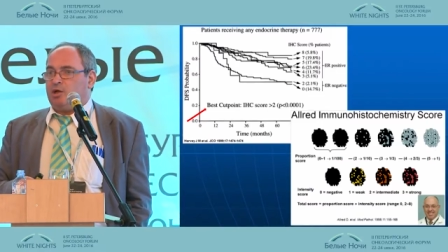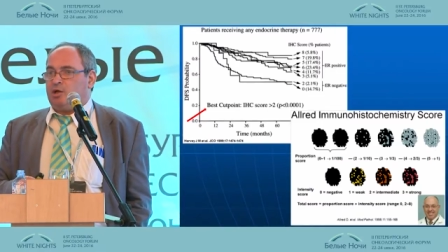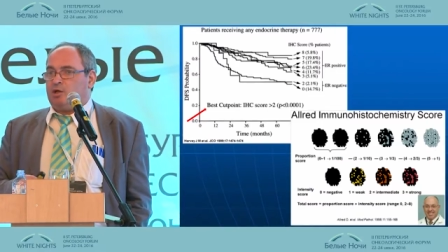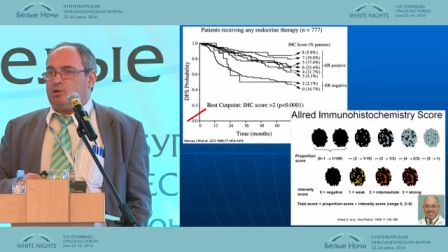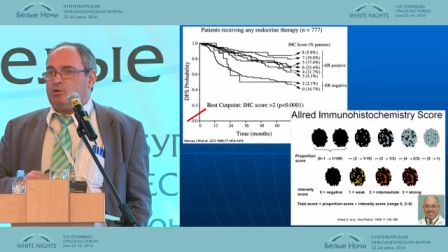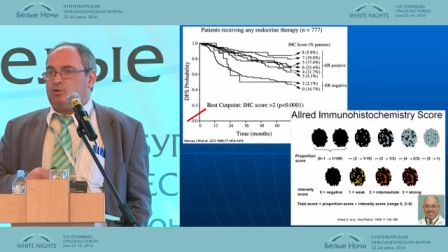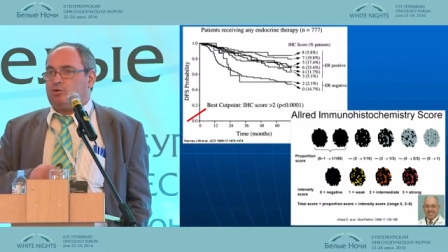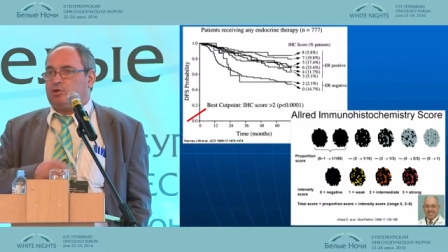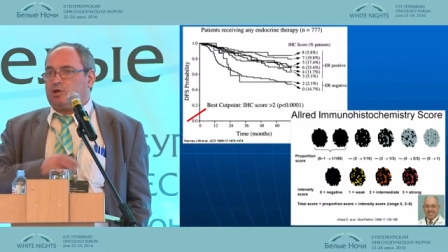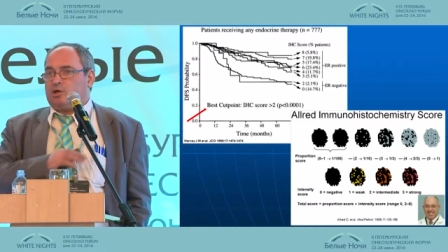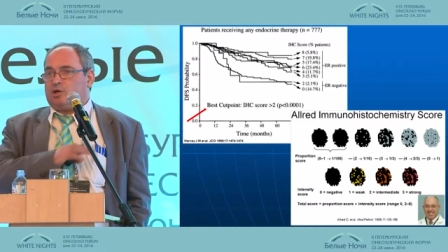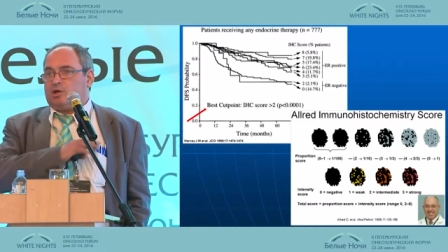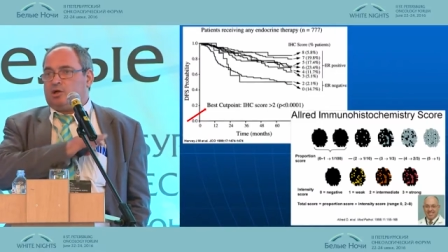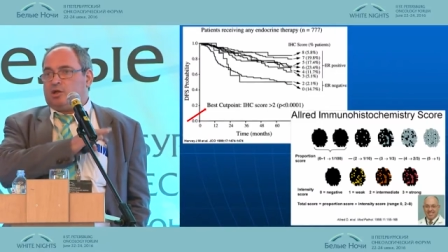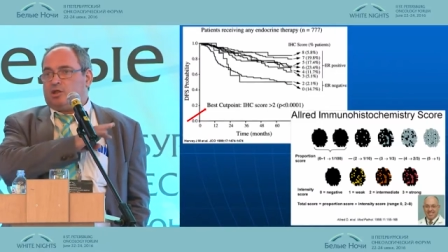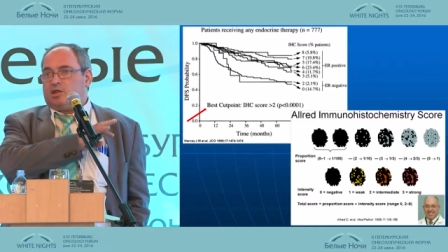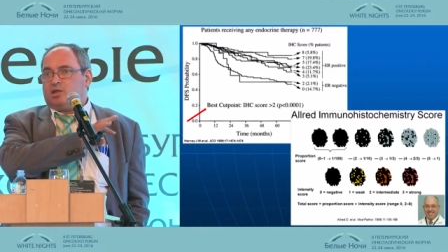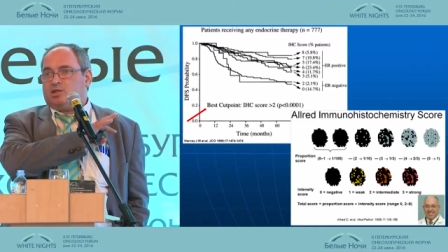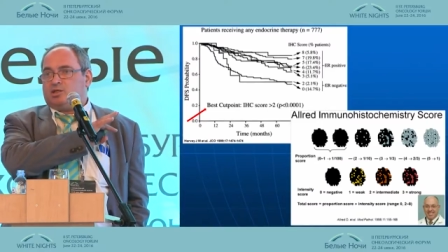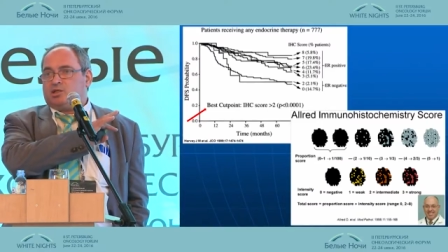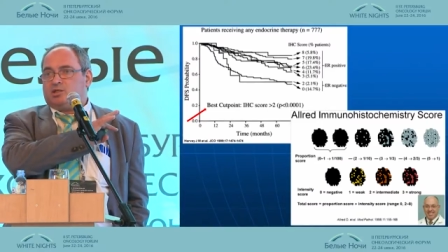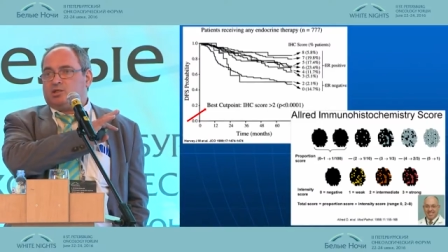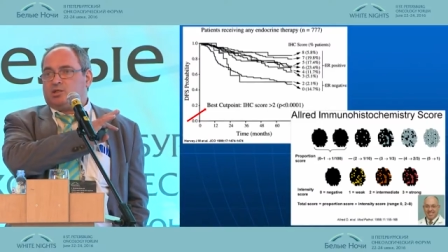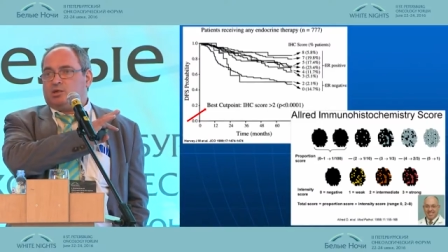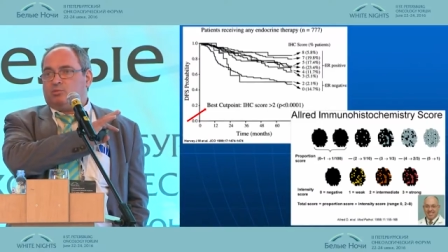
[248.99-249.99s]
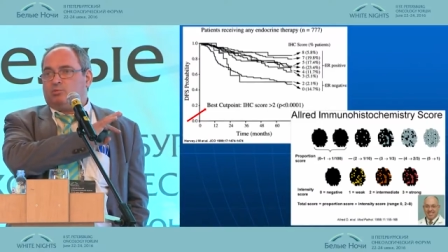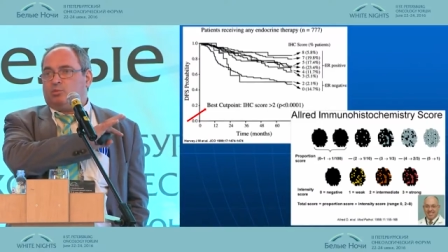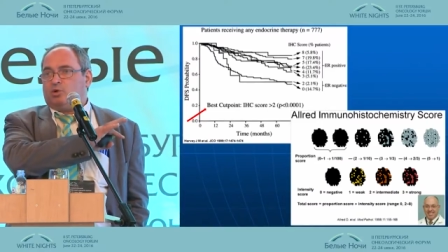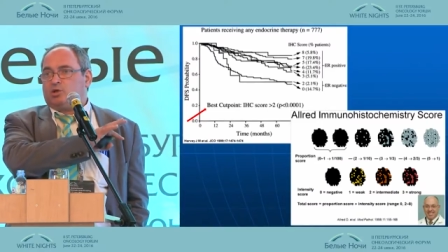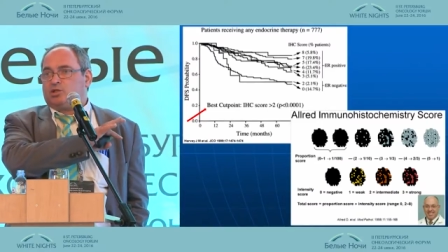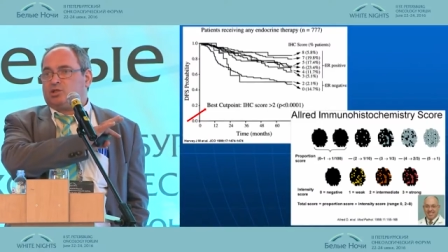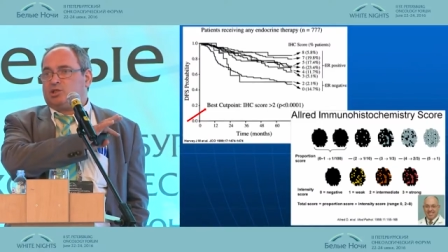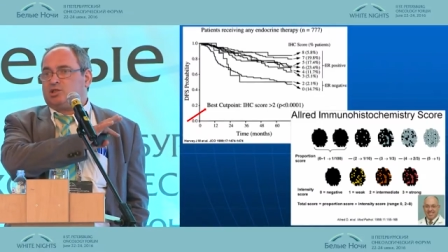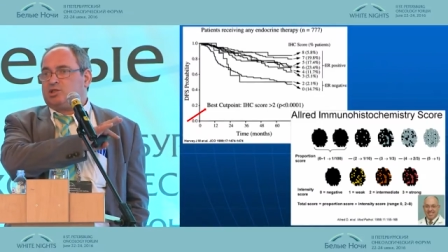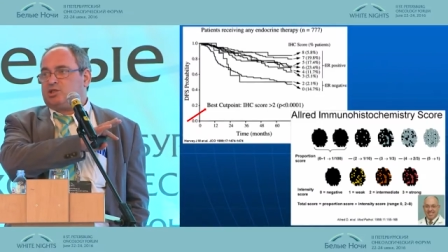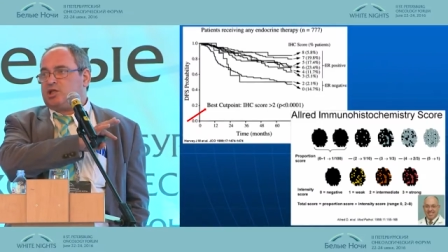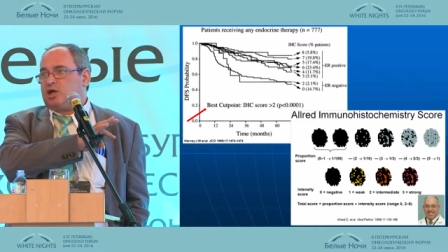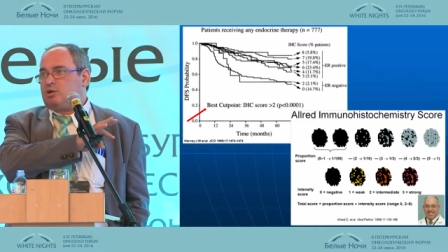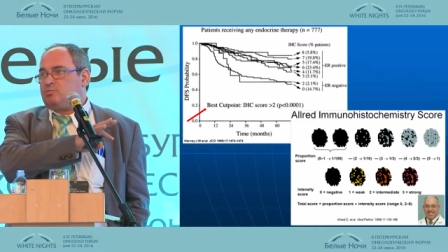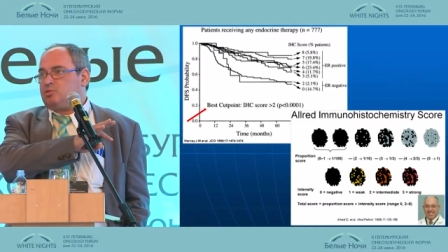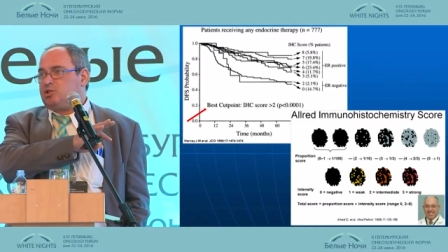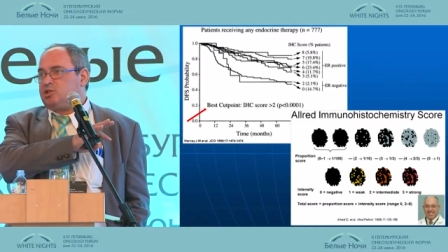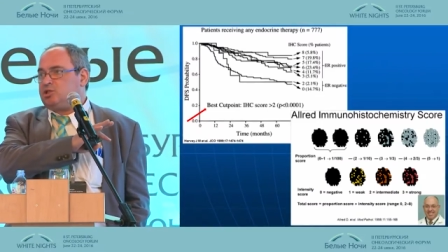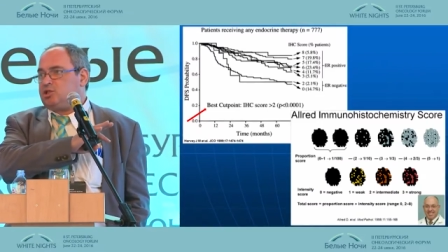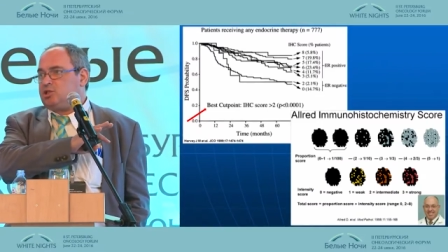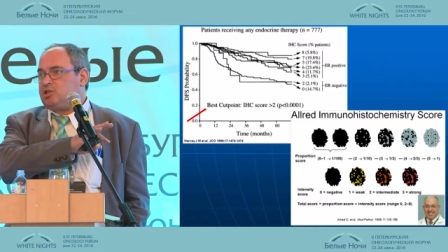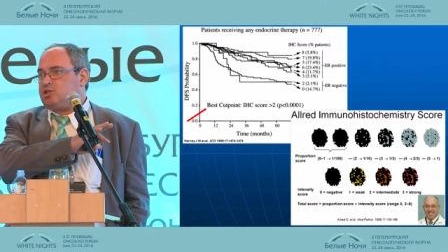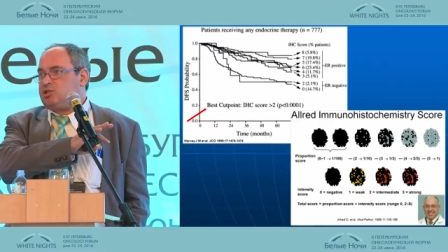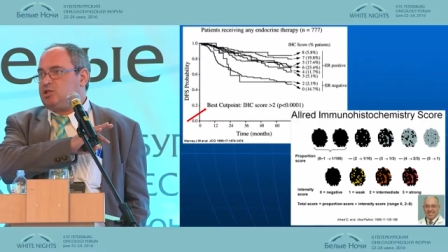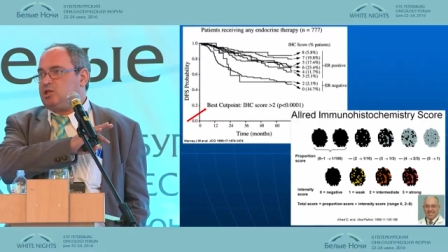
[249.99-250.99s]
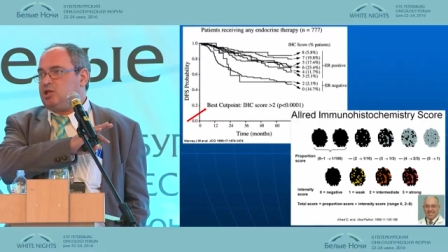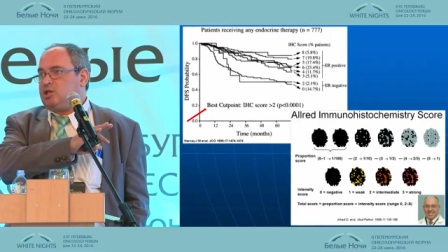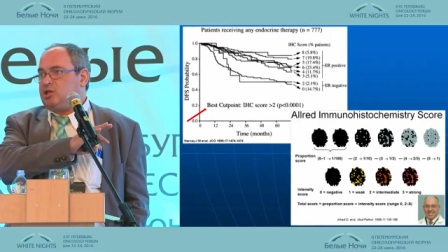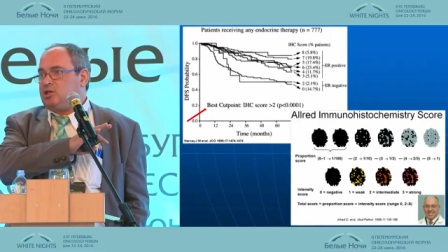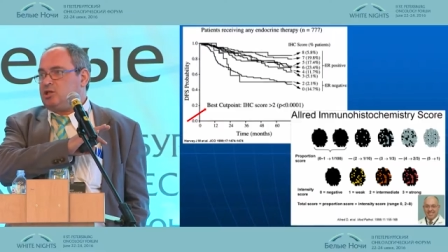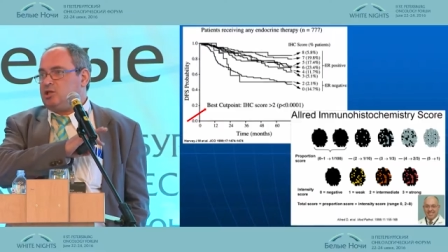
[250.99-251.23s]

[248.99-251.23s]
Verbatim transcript: Look, this is the most established assay.